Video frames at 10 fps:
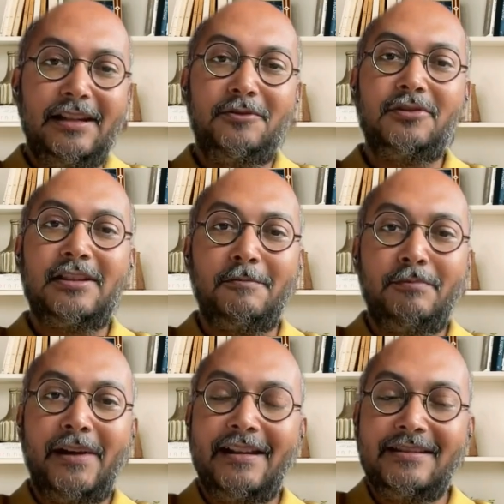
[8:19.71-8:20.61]
If those
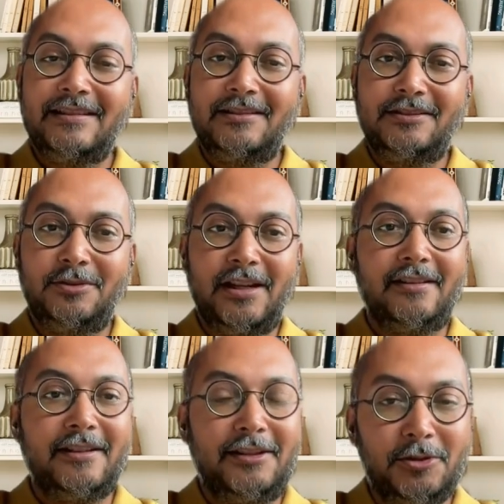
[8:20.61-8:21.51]
comparisons you
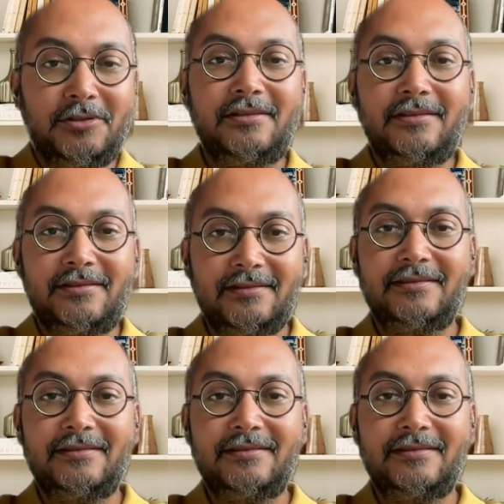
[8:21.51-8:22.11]
can reduce,